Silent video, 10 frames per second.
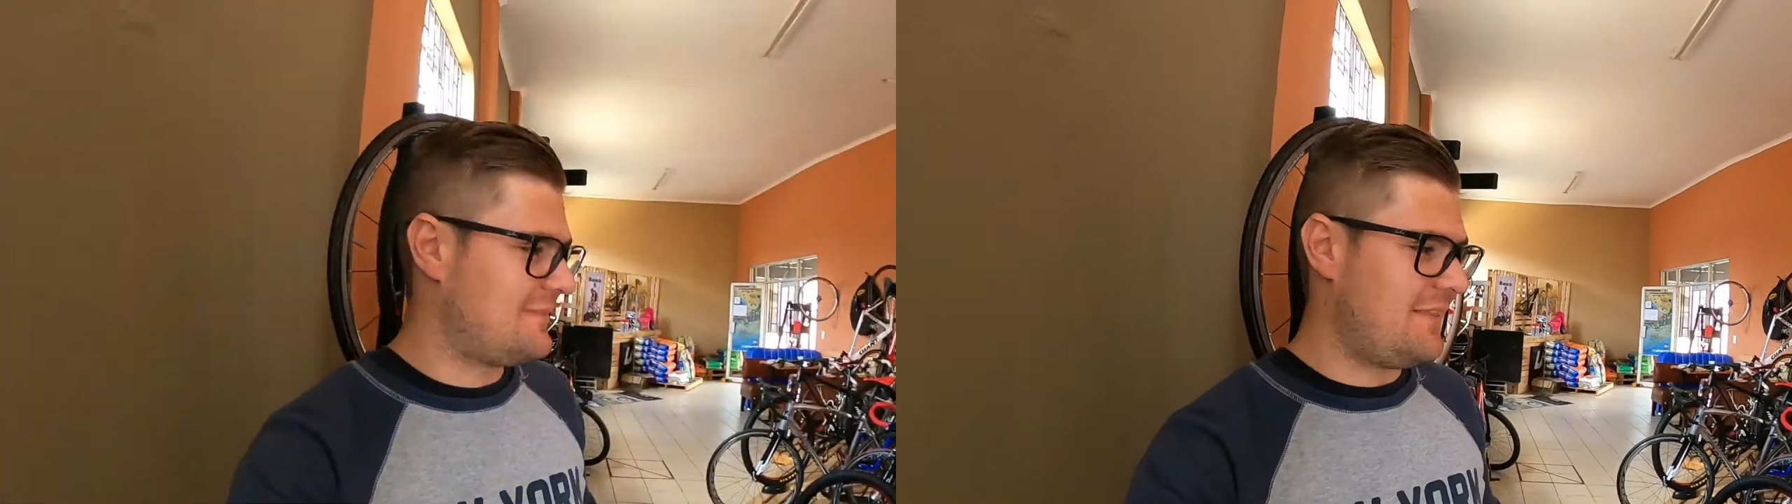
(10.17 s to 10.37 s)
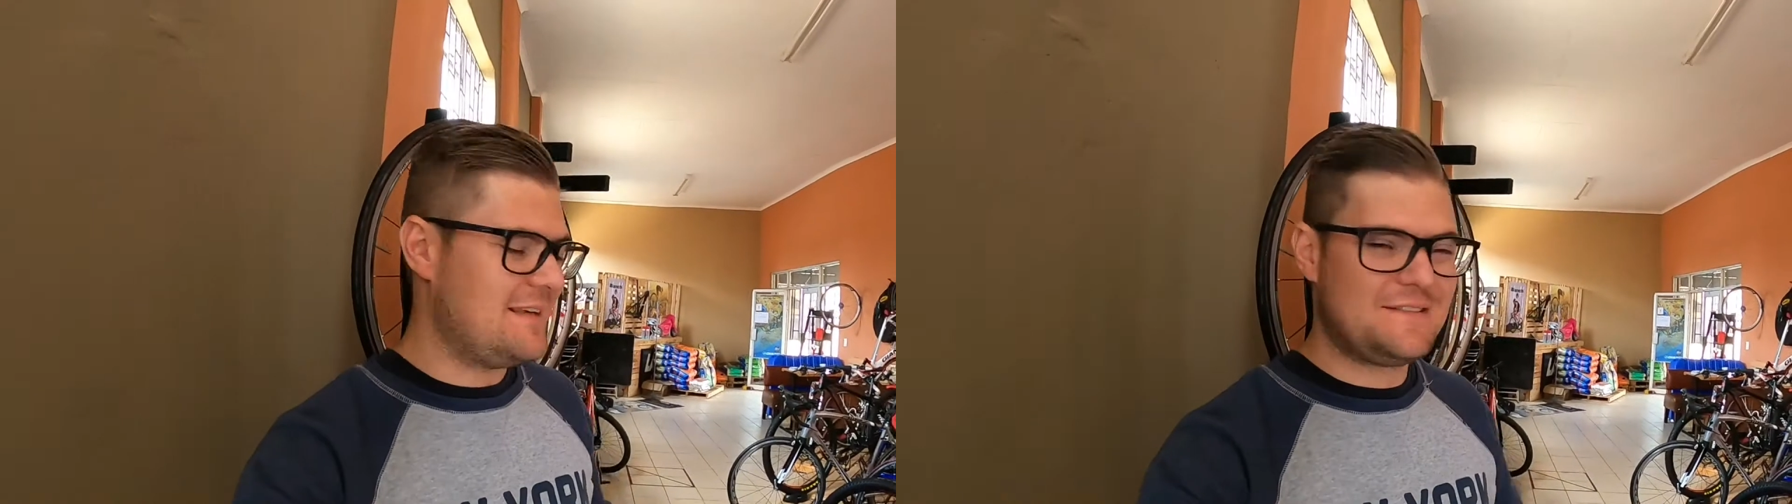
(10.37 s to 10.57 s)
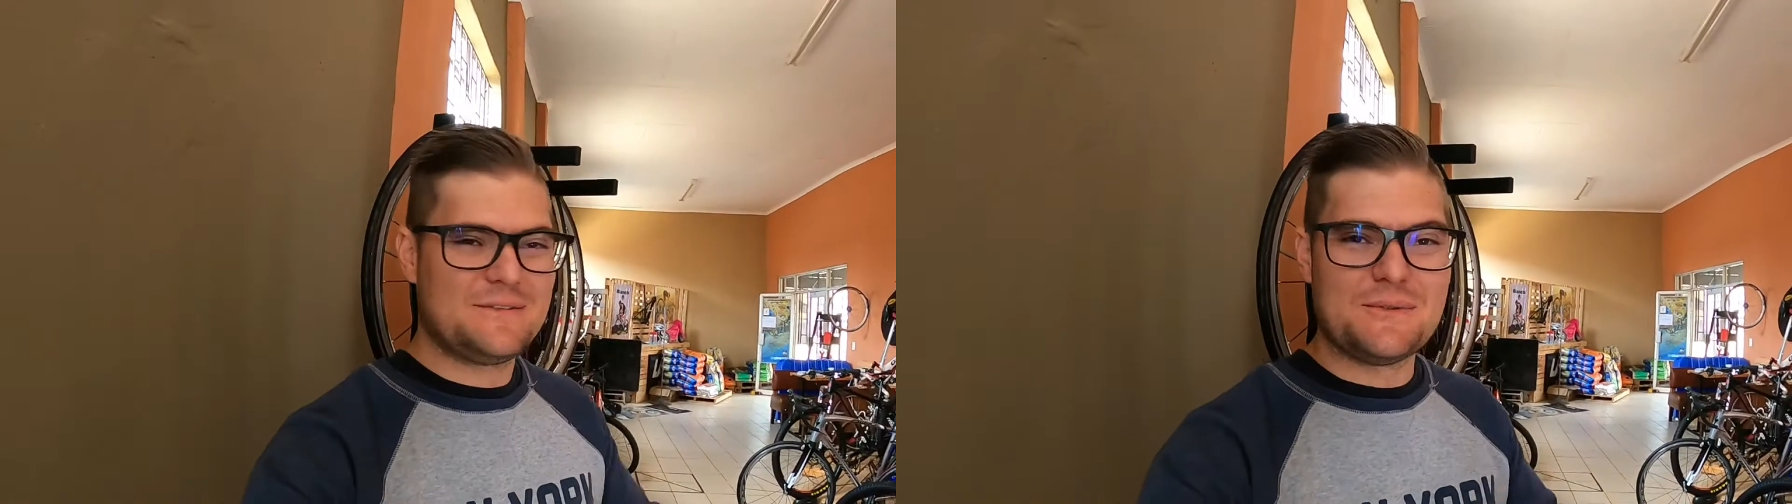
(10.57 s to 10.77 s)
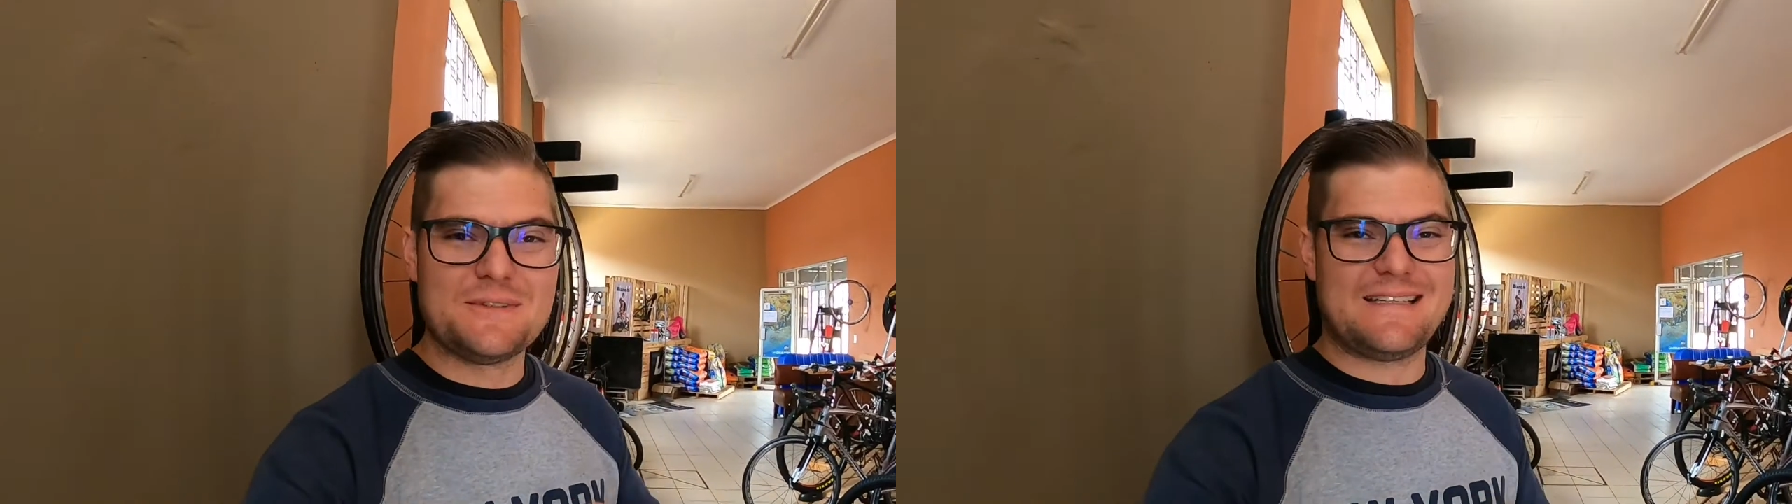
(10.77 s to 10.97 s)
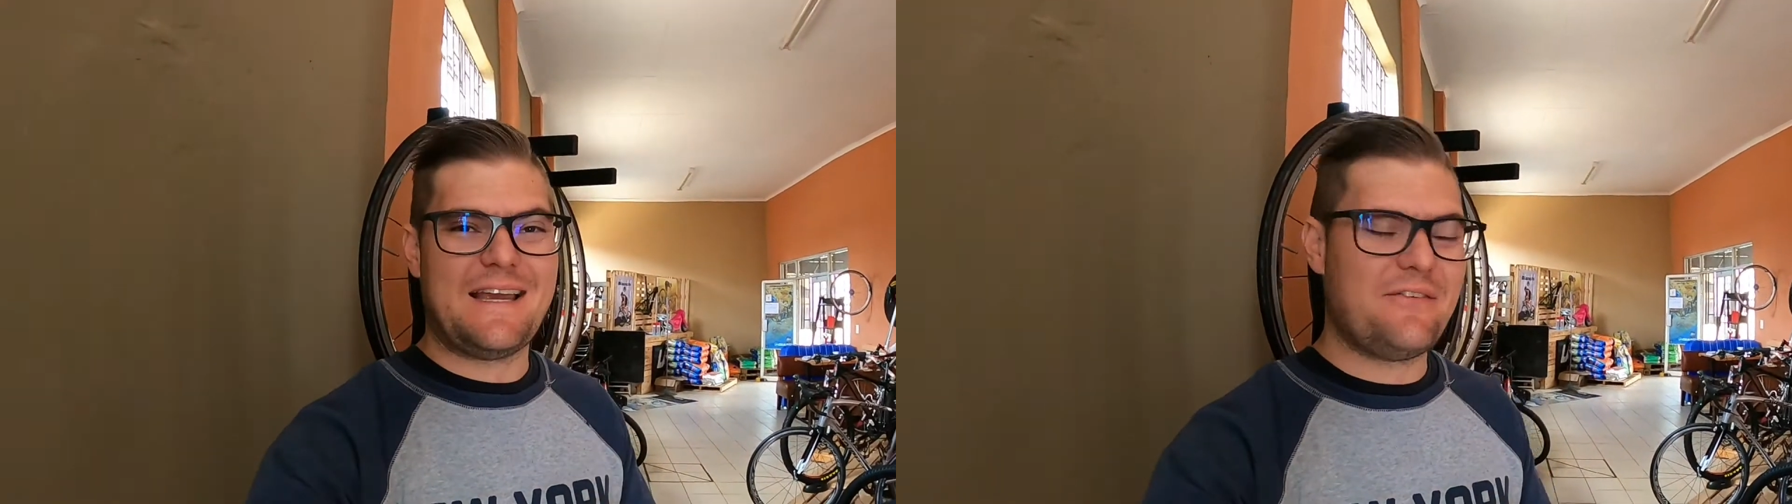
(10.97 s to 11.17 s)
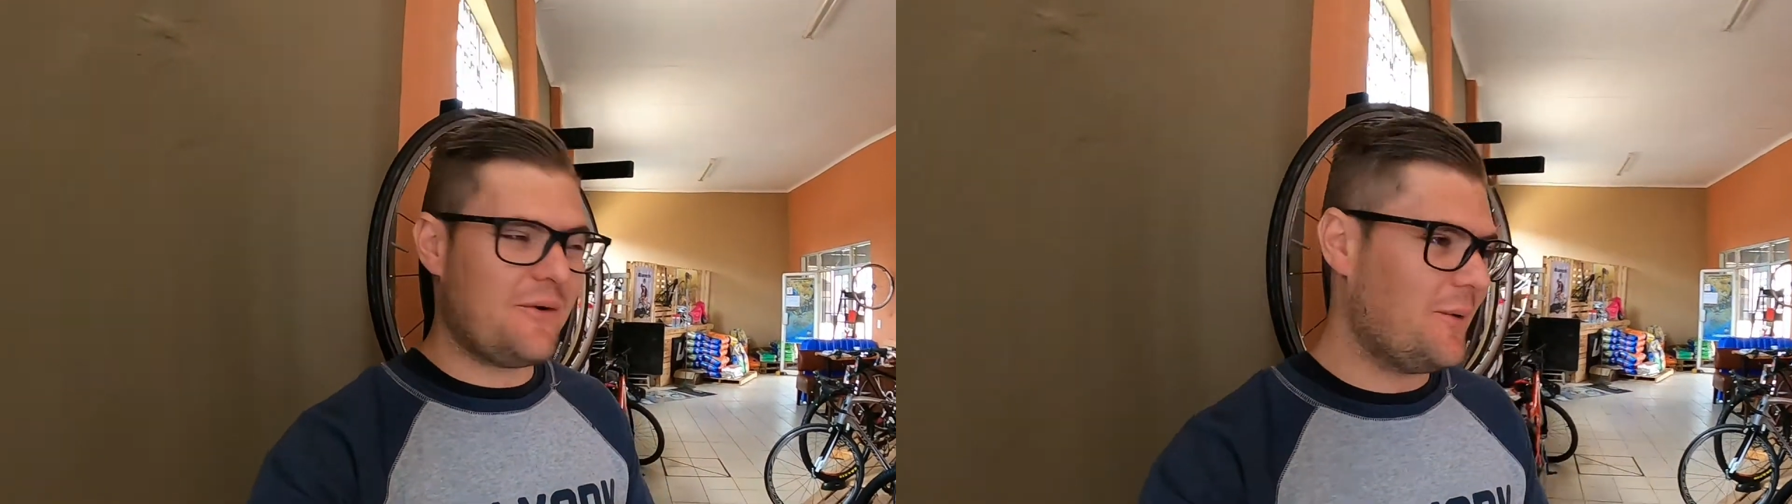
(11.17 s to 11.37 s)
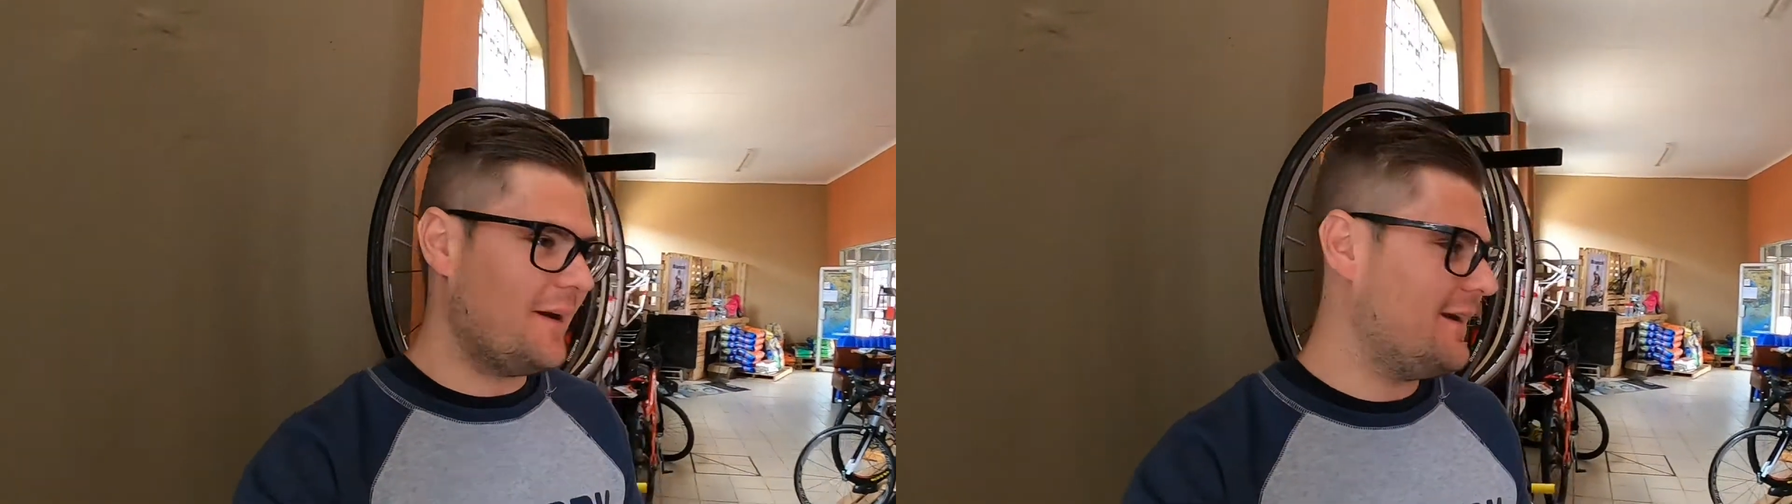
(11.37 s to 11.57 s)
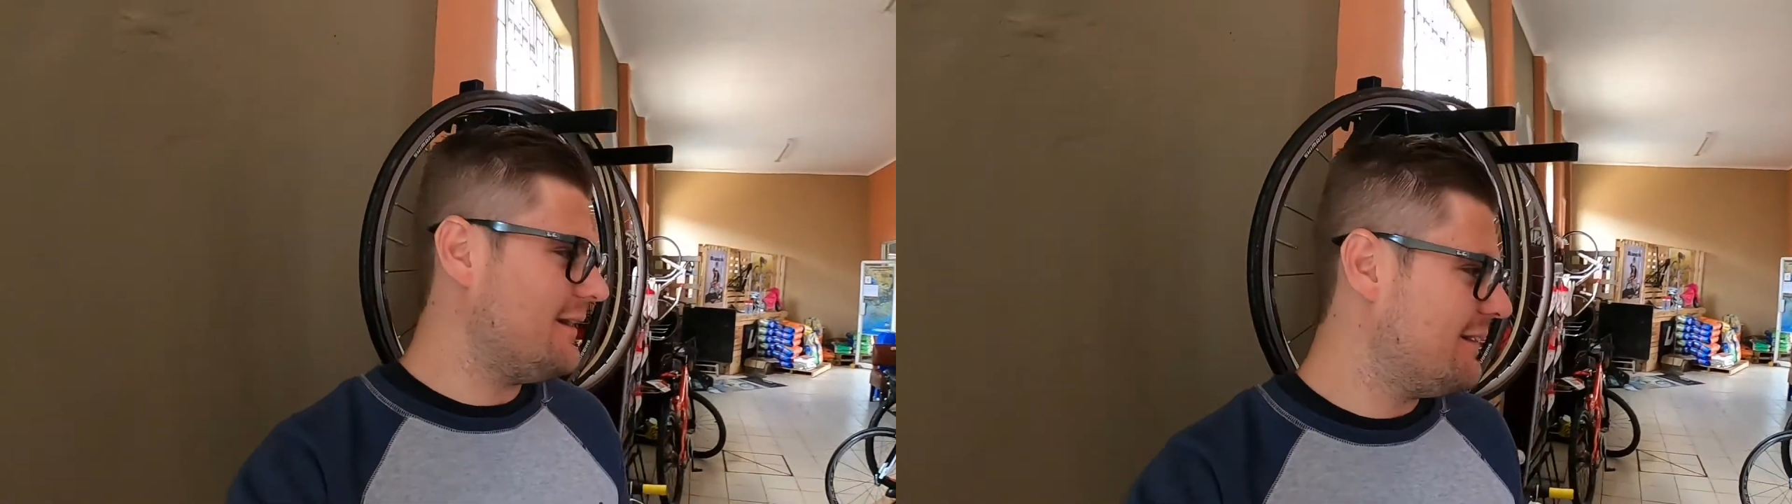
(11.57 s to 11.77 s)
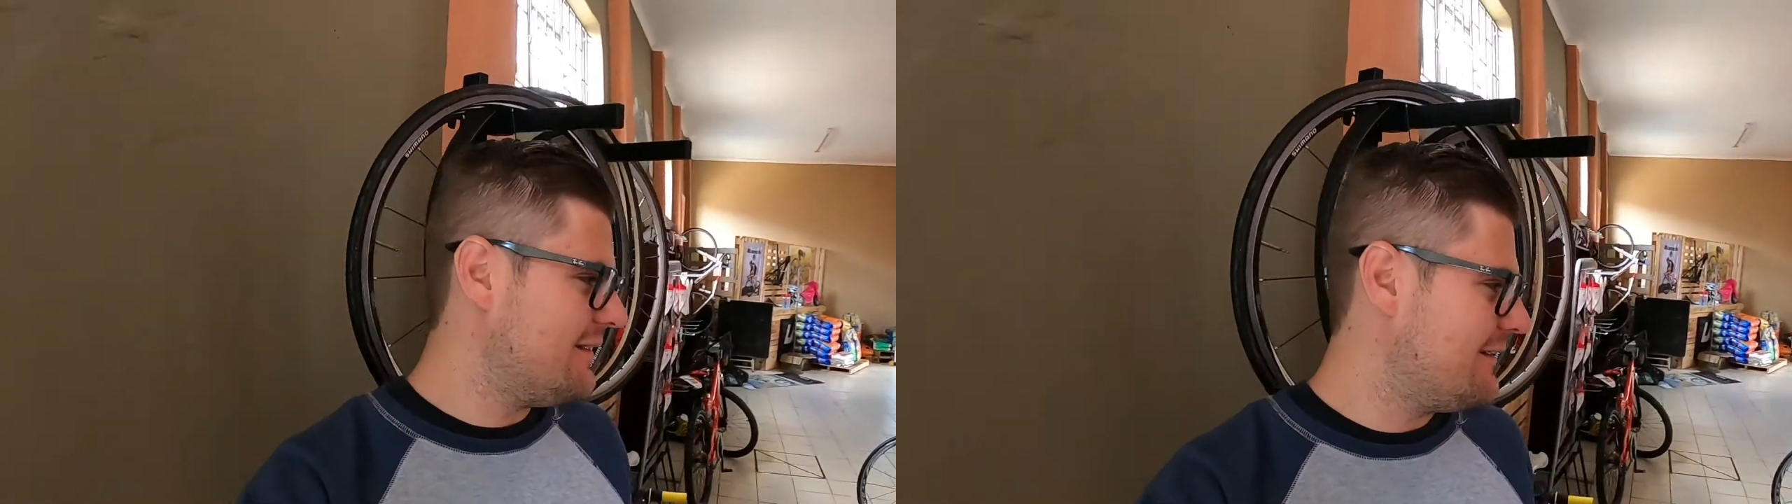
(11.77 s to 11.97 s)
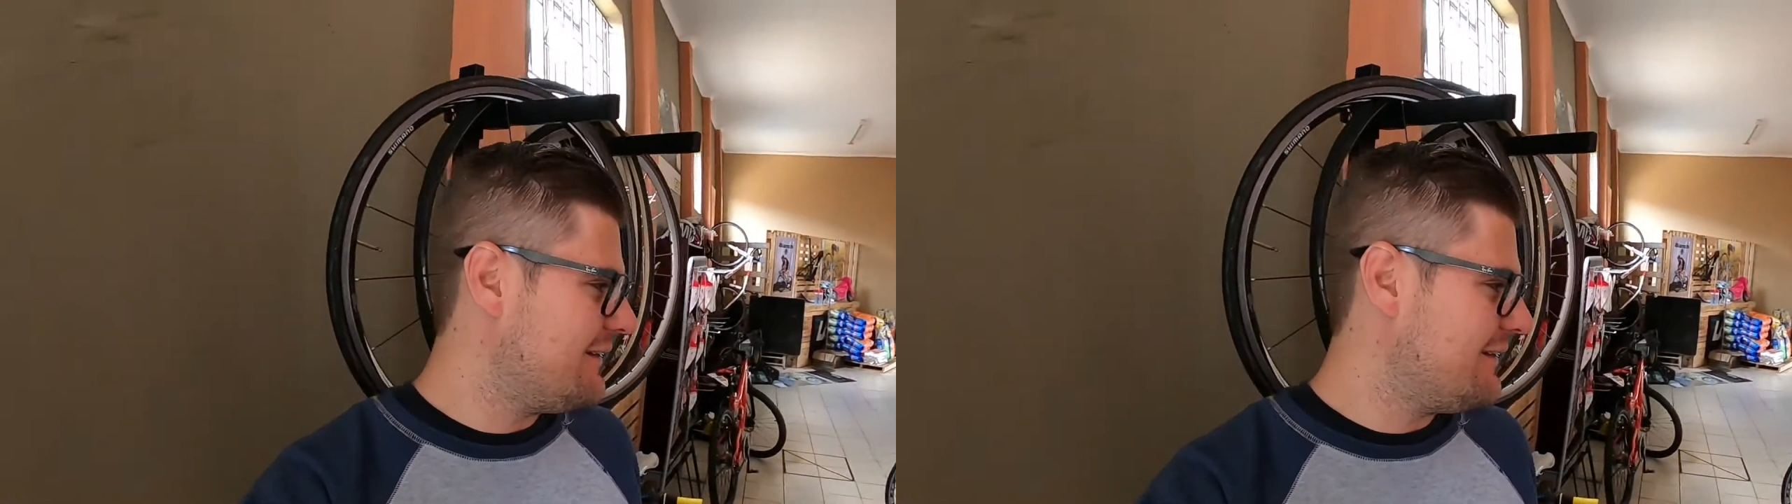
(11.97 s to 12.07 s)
There's tools everywhere.